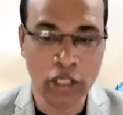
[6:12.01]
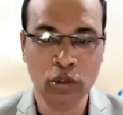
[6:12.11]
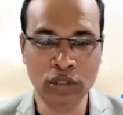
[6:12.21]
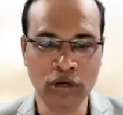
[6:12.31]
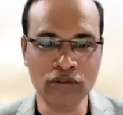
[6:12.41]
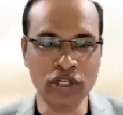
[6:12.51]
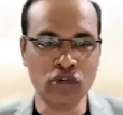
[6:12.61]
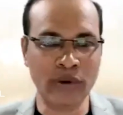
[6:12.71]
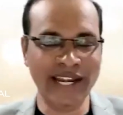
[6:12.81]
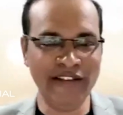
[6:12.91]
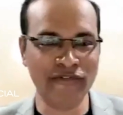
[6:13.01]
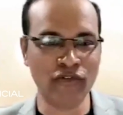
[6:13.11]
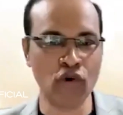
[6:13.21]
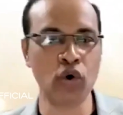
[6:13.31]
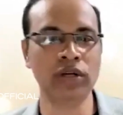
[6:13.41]

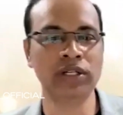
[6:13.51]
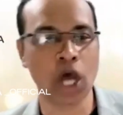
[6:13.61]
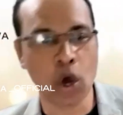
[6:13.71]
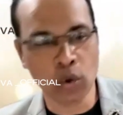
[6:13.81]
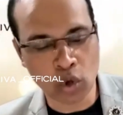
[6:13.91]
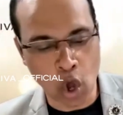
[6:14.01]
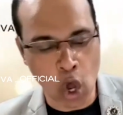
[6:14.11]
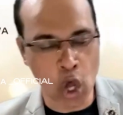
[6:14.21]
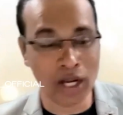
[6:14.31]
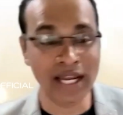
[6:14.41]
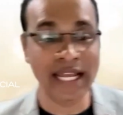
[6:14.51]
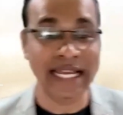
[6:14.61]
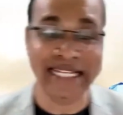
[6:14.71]
2024 town hall,